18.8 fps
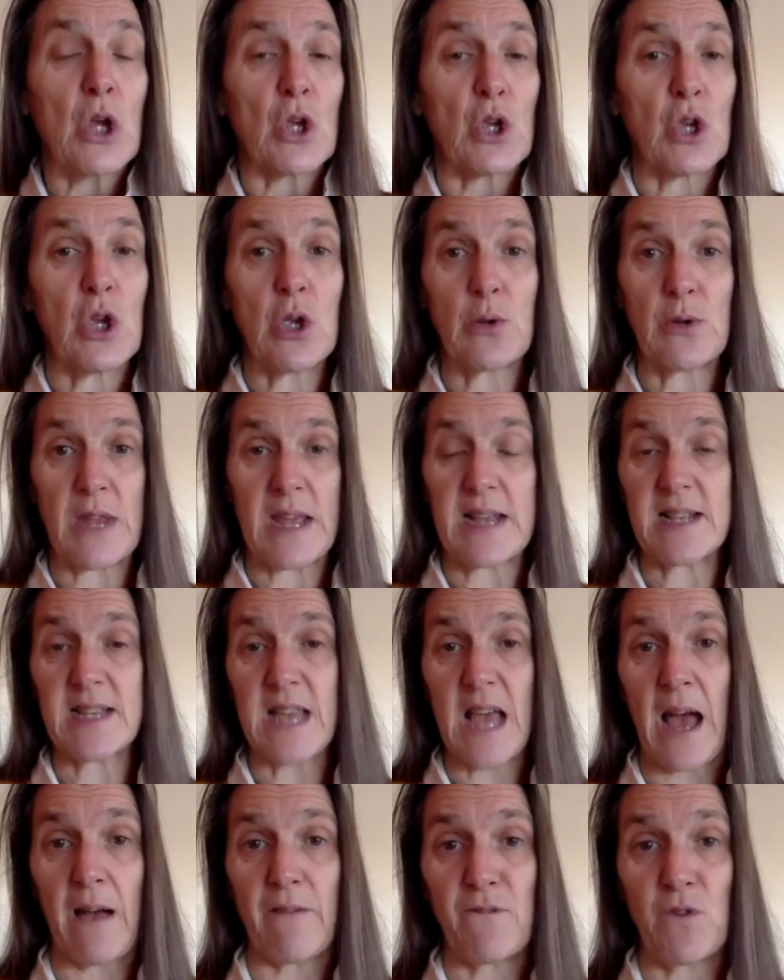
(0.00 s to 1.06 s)
you need to
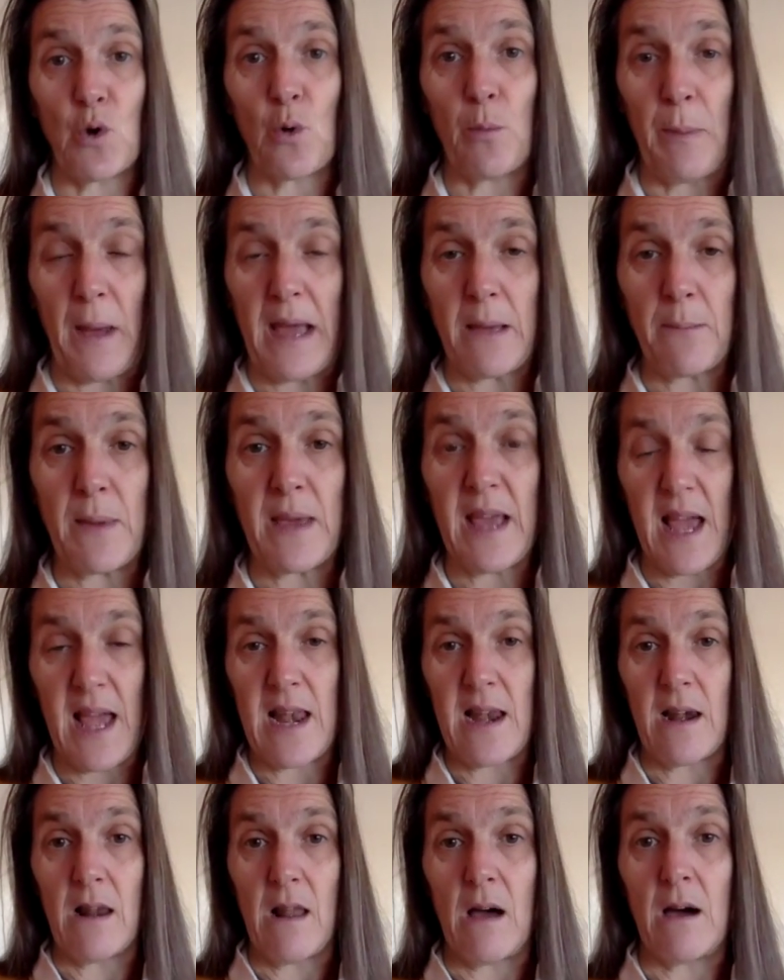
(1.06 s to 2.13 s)
have your baby
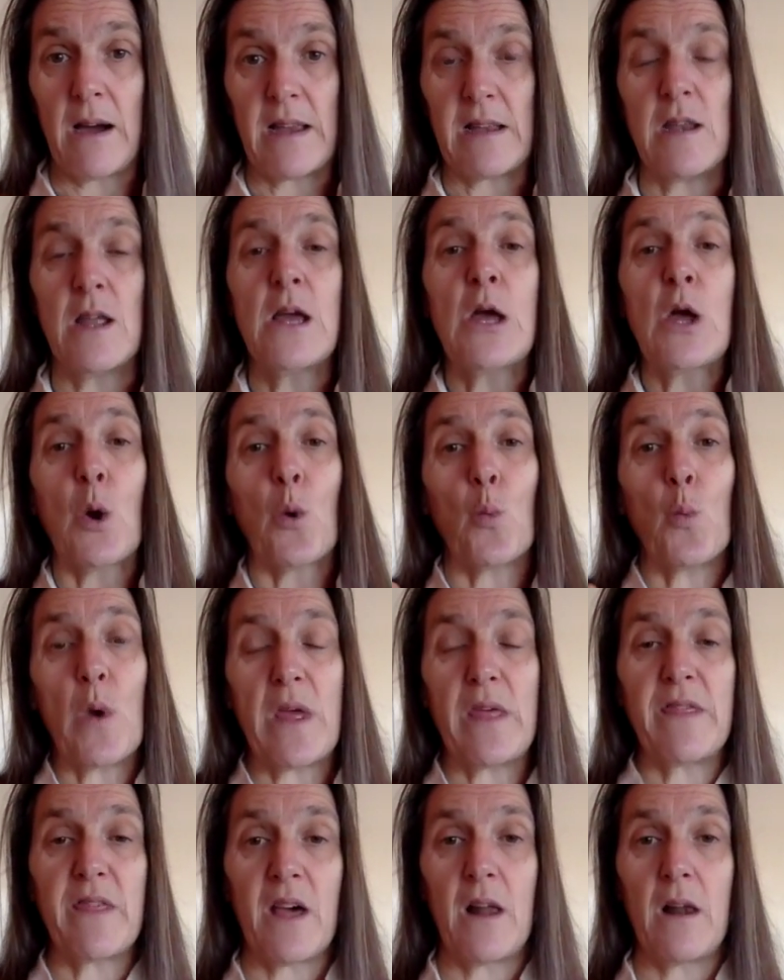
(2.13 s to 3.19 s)
in line
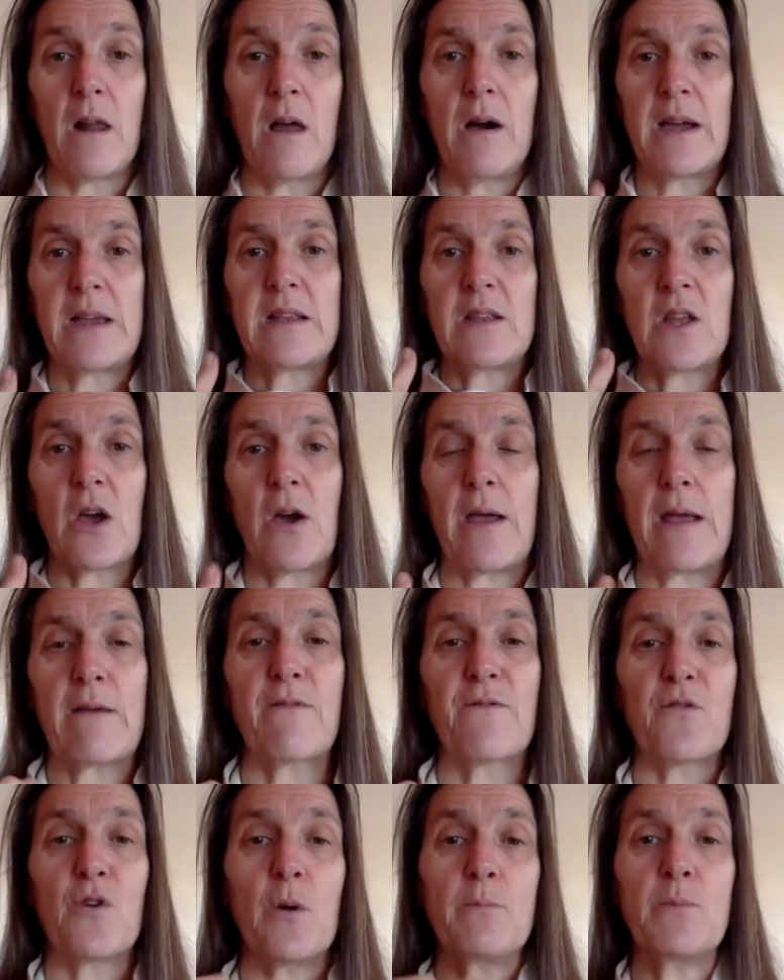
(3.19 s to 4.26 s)
with a line going
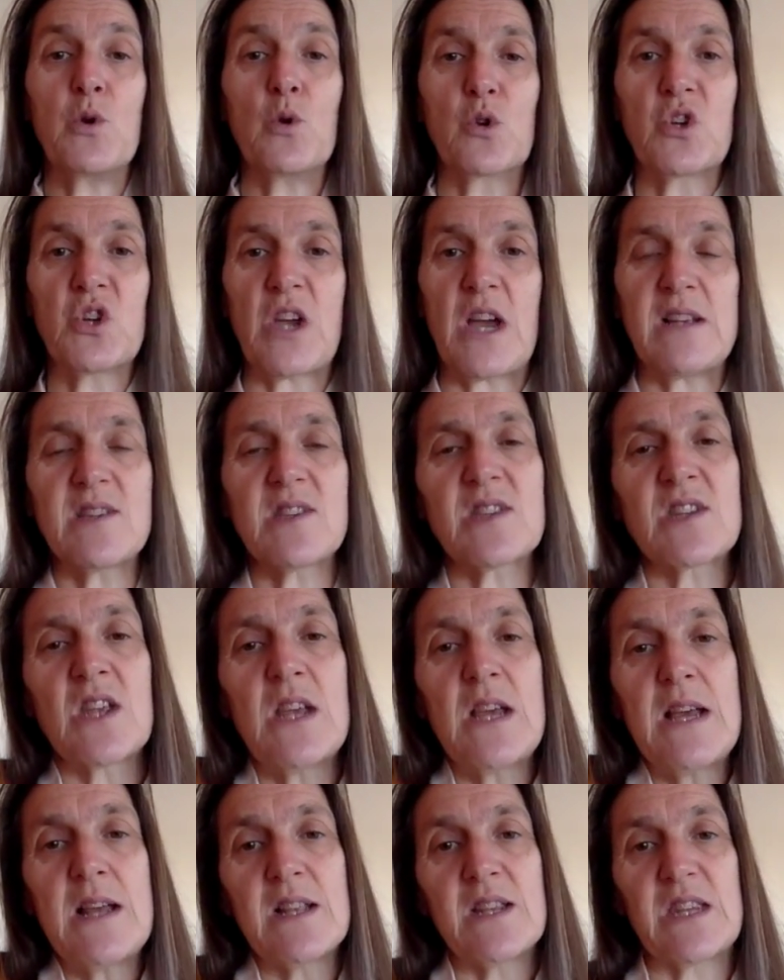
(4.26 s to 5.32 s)
from your chest
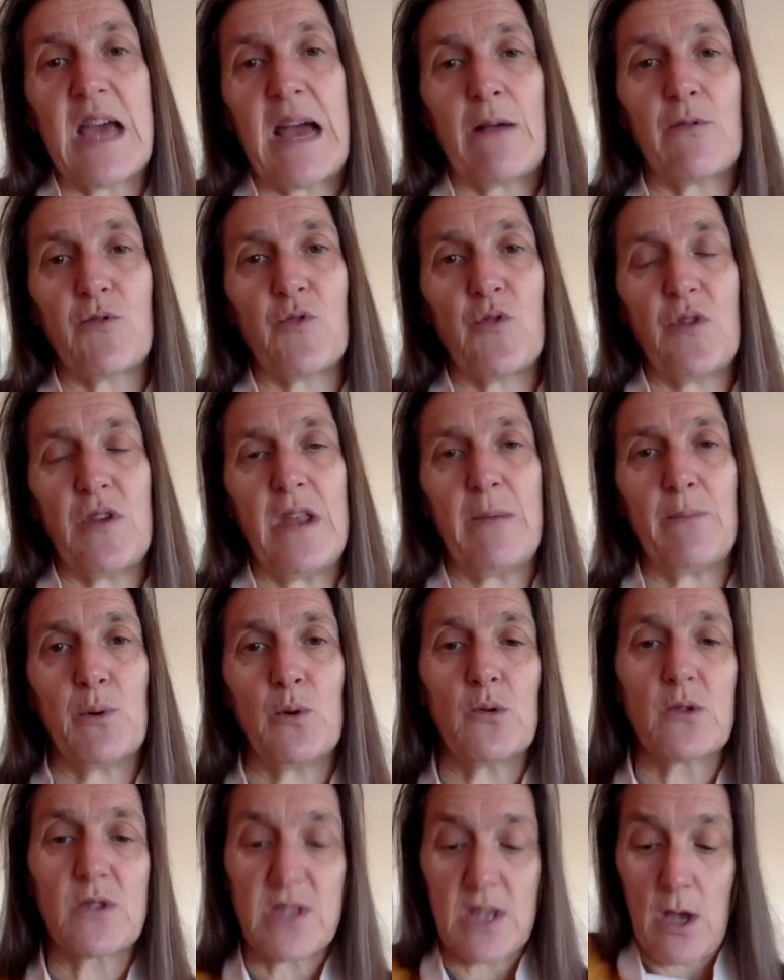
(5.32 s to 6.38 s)
down through the
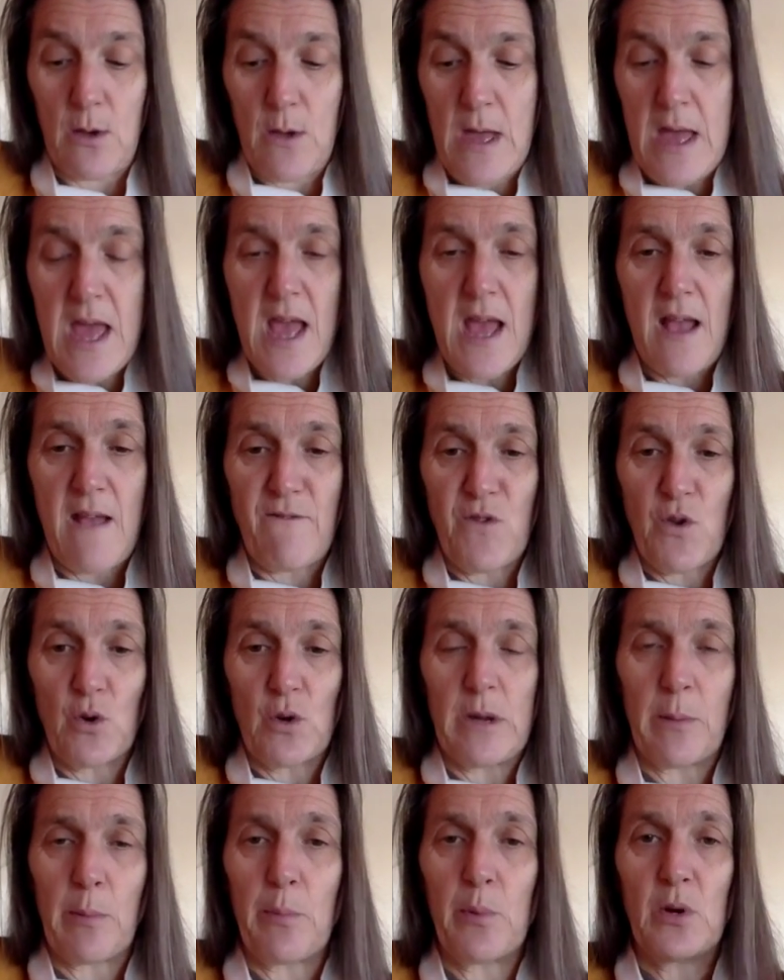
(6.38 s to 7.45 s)
nipple. So if your
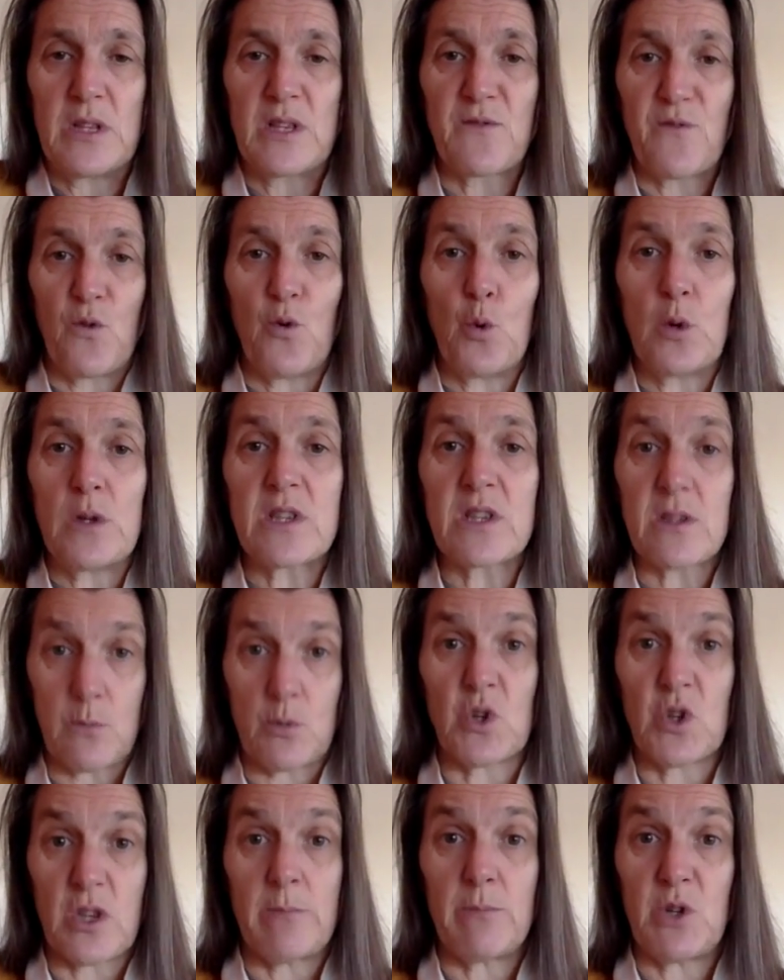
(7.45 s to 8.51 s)
nipple points forwards,
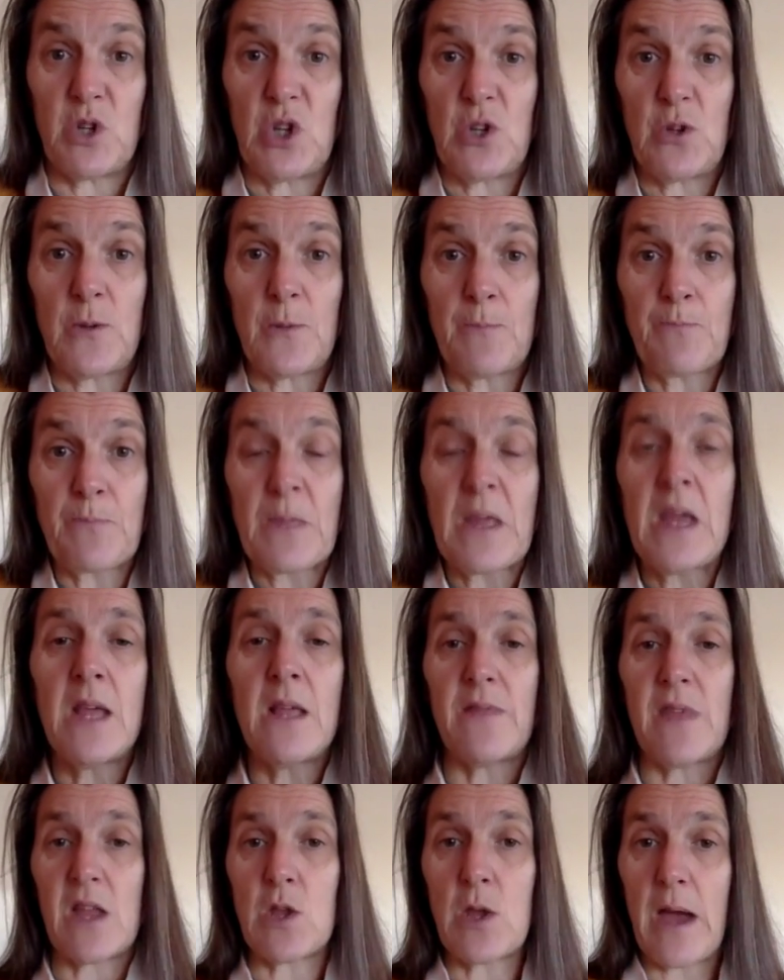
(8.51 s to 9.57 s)
which some do,
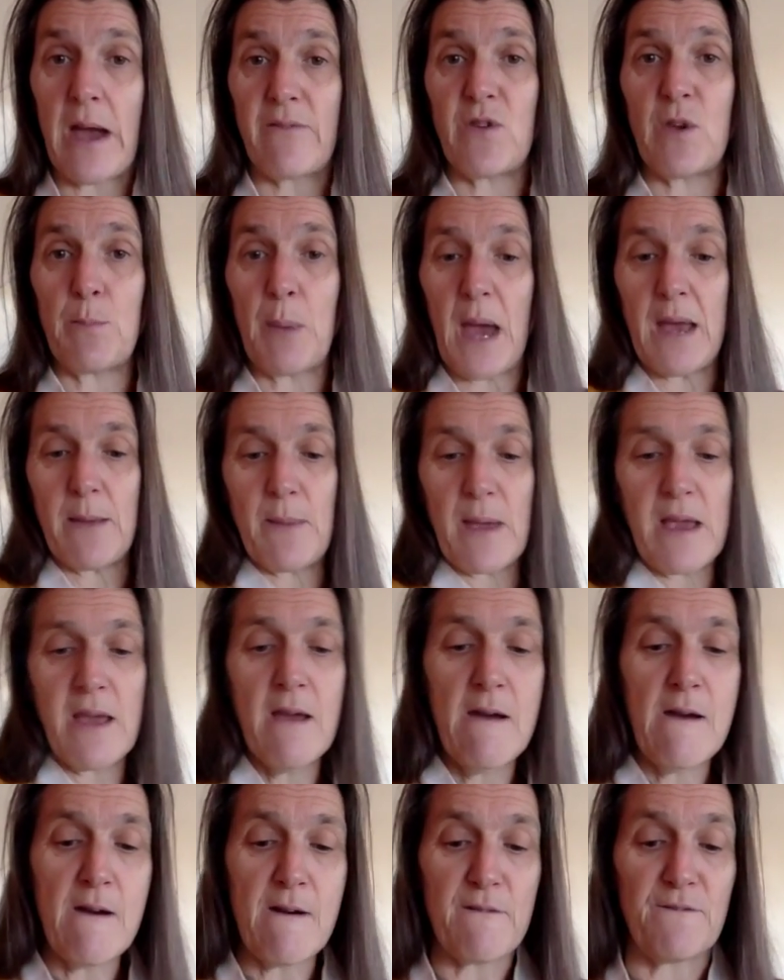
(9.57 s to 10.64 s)
then you have your baby
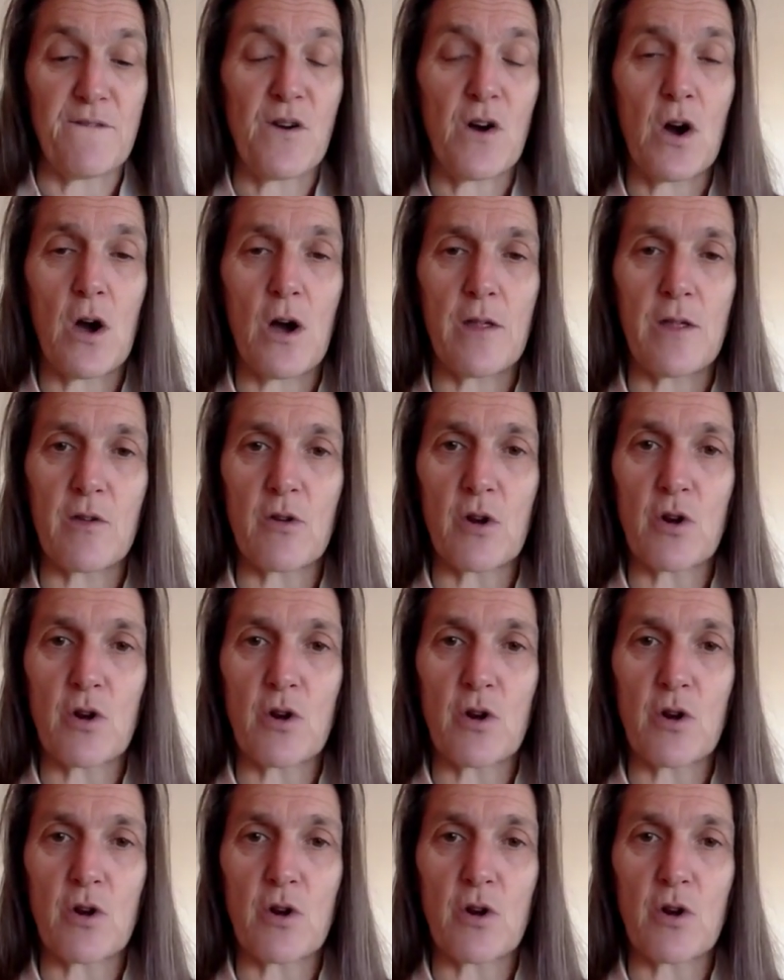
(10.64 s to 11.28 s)
further